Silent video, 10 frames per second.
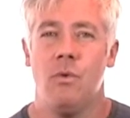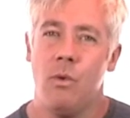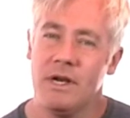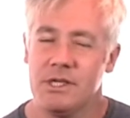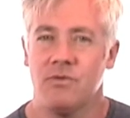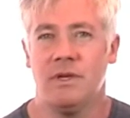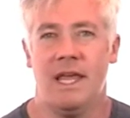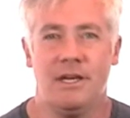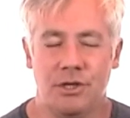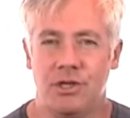What is the
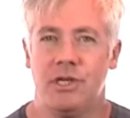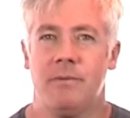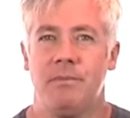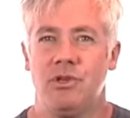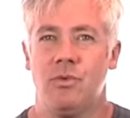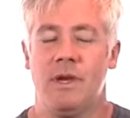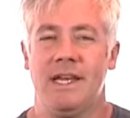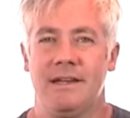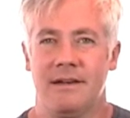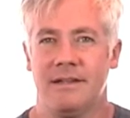relationship
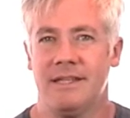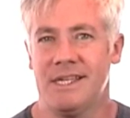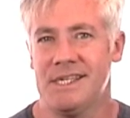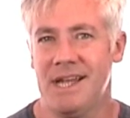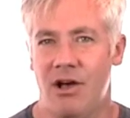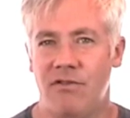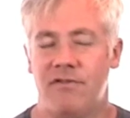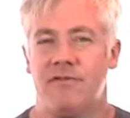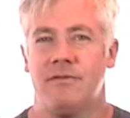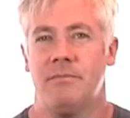between the
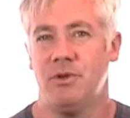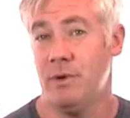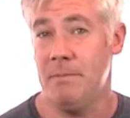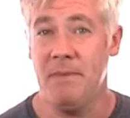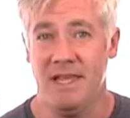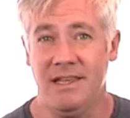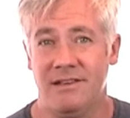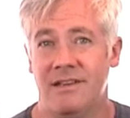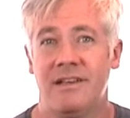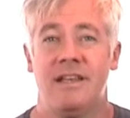self, between me,
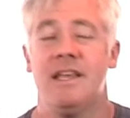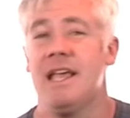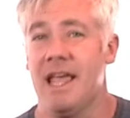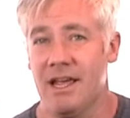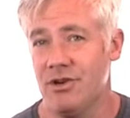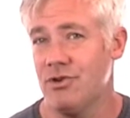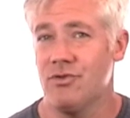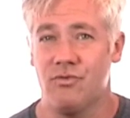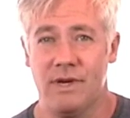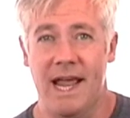and
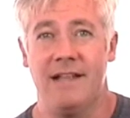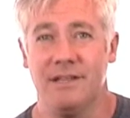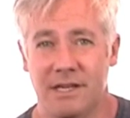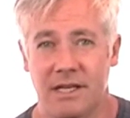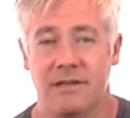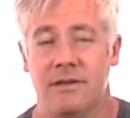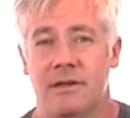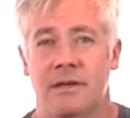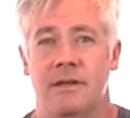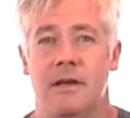reality?
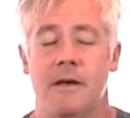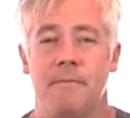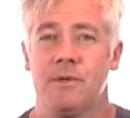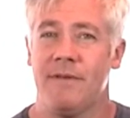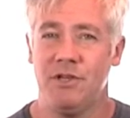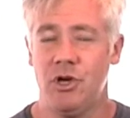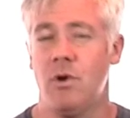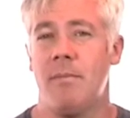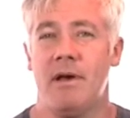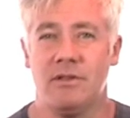So I have a
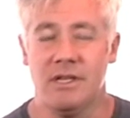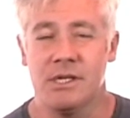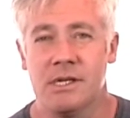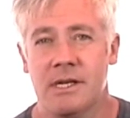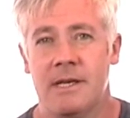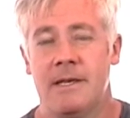joke about this.